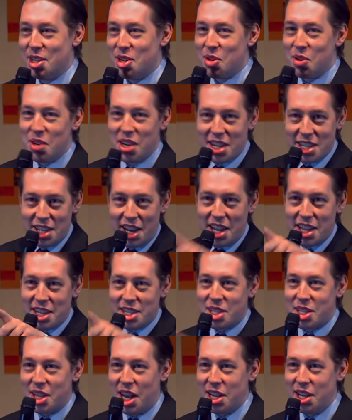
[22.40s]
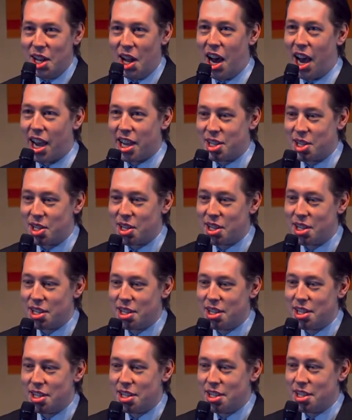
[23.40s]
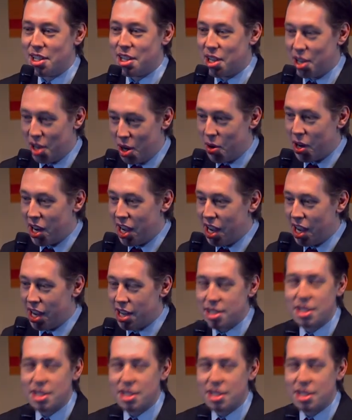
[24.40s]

Oh, he doesn't like the sunlight. You know what he